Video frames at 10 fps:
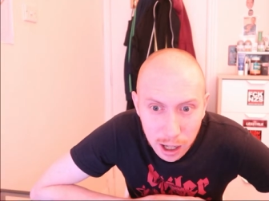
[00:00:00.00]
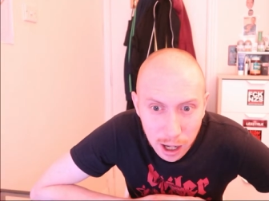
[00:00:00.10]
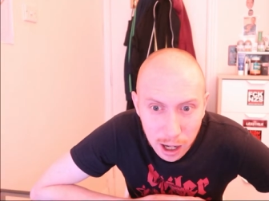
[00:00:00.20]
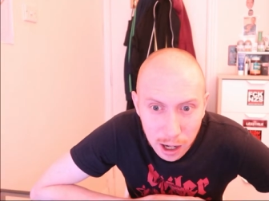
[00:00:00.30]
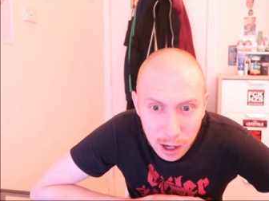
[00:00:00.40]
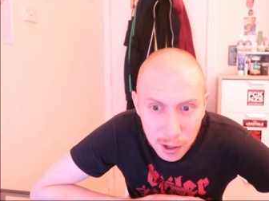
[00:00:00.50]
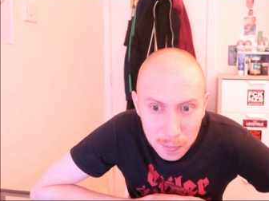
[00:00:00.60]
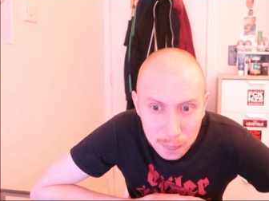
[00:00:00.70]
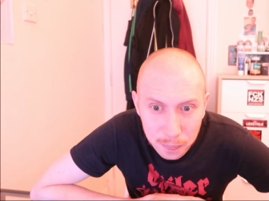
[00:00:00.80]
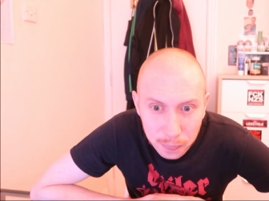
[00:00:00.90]

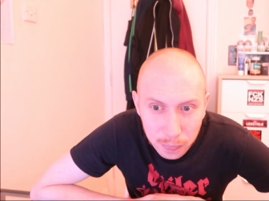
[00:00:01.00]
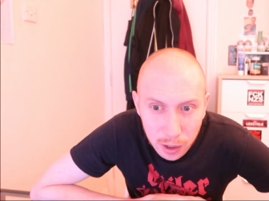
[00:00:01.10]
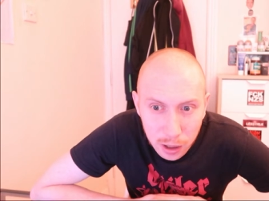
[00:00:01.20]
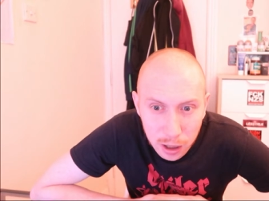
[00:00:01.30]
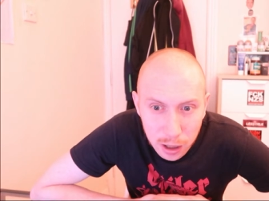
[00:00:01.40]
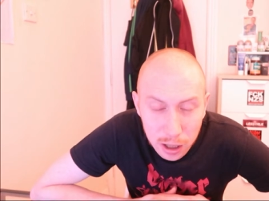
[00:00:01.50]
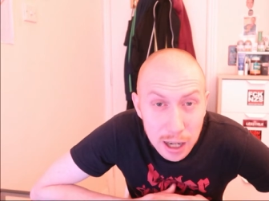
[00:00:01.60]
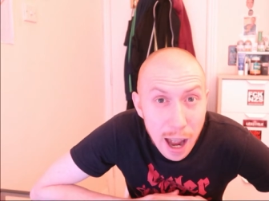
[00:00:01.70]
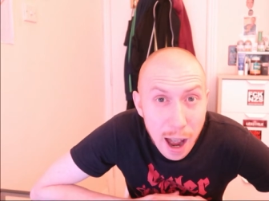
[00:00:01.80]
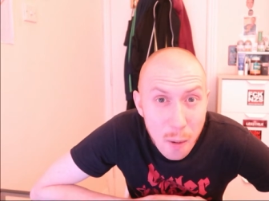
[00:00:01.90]
I
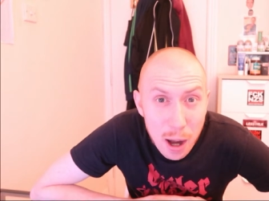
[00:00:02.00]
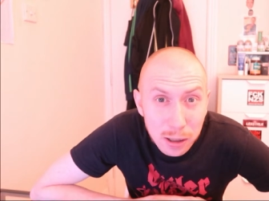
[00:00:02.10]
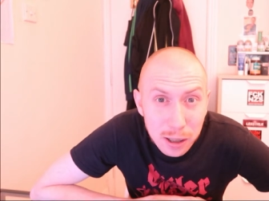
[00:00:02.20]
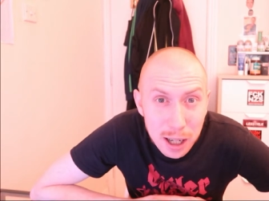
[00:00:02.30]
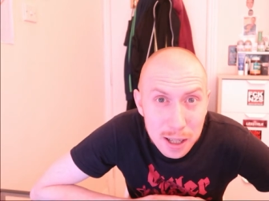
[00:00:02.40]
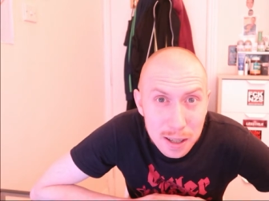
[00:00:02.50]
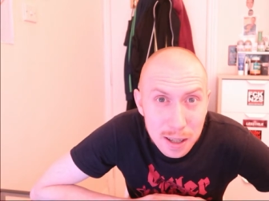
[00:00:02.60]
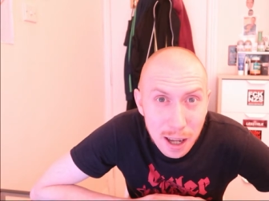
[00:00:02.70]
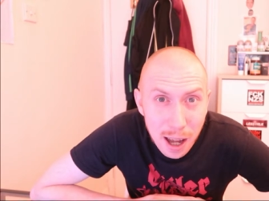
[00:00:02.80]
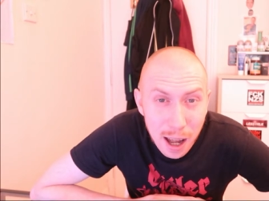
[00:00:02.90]
went to
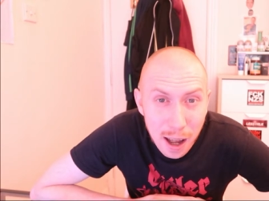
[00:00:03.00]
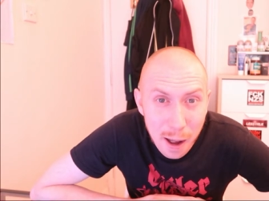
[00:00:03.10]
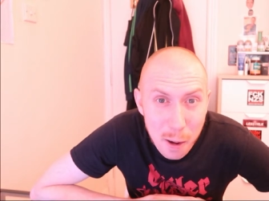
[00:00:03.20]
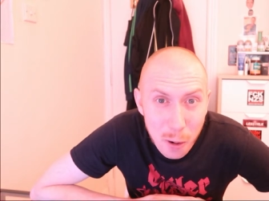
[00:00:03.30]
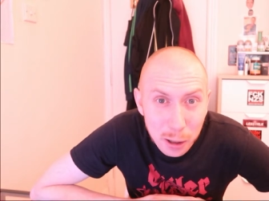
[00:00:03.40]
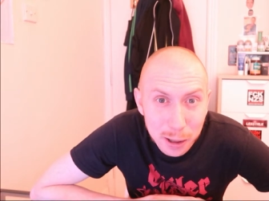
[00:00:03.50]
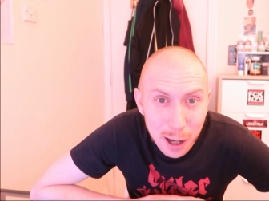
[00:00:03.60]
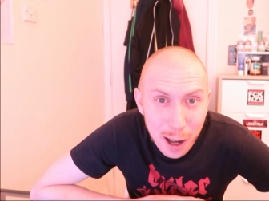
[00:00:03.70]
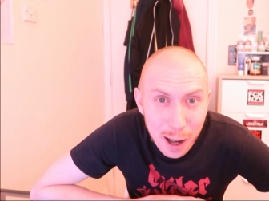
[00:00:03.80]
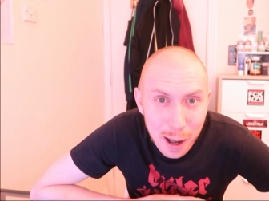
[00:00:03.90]
this
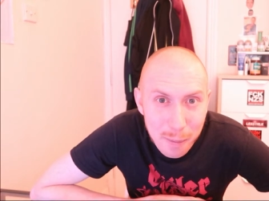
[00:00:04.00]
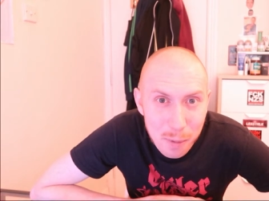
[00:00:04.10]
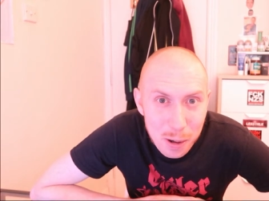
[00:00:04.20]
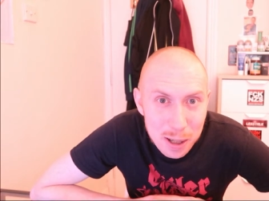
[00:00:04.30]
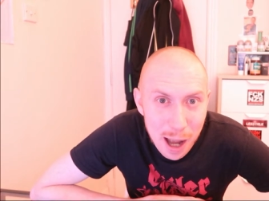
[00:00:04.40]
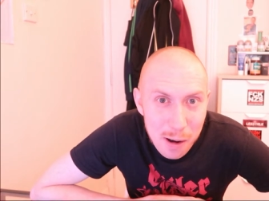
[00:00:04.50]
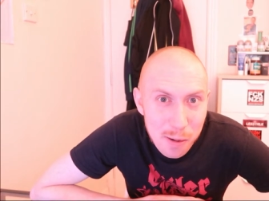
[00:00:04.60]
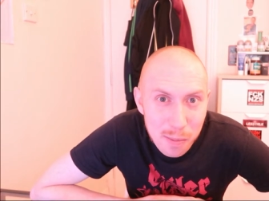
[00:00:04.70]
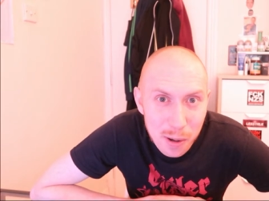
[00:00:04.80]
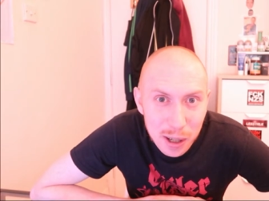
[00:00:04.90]
vodka
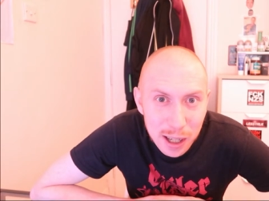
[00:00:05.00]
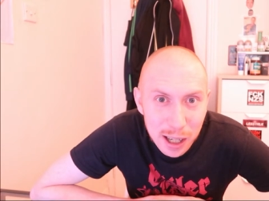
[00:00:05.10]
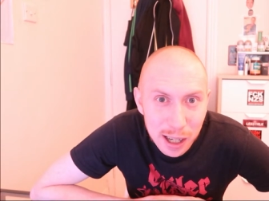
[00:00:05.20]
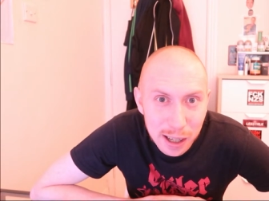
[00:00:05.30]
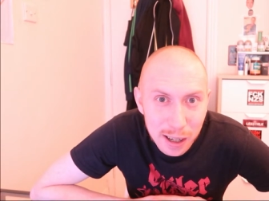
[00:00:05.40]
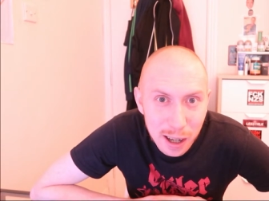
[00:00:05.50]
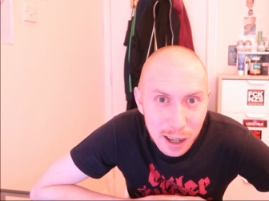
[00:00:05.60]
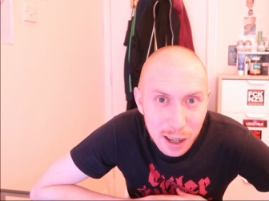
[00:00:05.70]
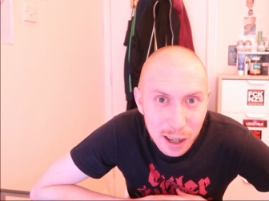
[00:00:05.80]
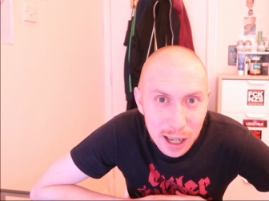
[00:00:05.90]
museum in
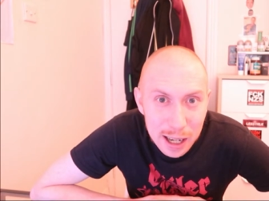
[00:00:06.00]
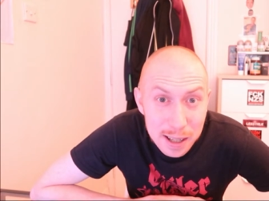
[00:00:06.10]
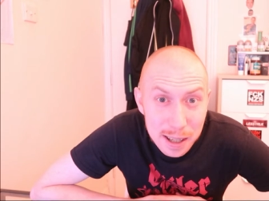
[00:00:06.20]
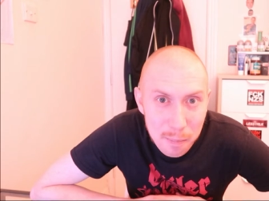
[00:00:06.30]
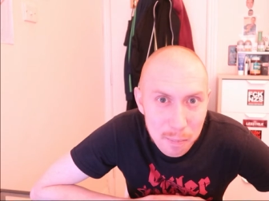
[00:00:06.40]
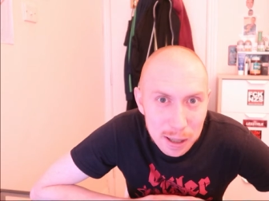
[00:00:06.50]
St.